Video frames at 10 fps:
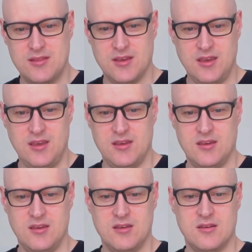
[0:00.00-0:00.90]
the
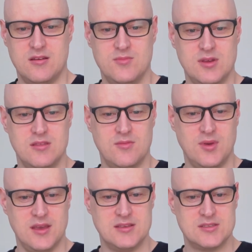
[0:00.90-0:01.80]
E in the
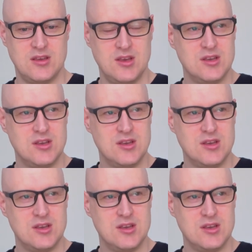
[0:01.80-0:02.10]
bass.